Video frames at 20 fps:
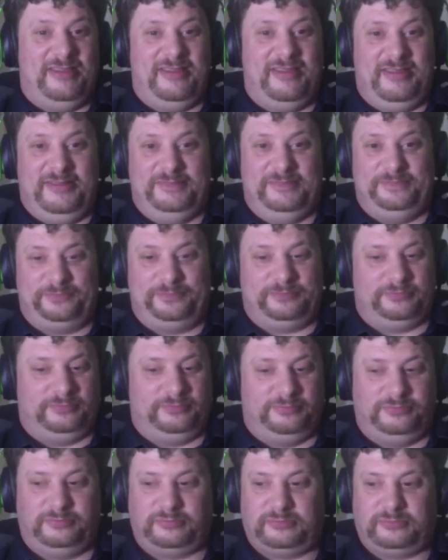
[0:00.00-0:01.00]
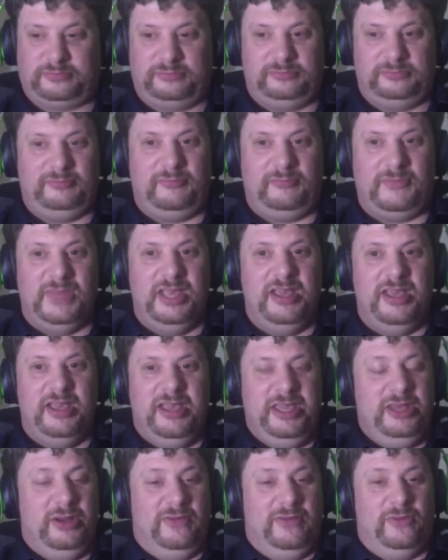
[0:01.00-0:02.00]
And,
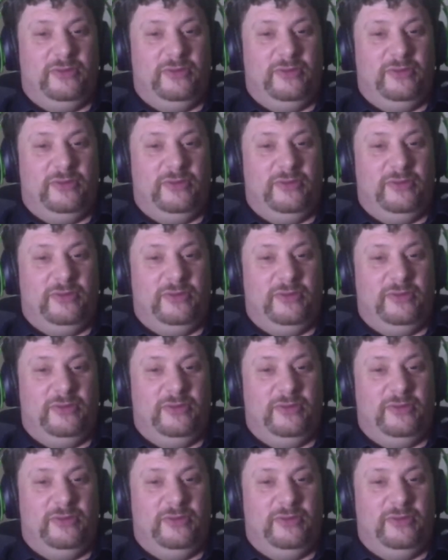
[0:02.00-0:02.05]
of course,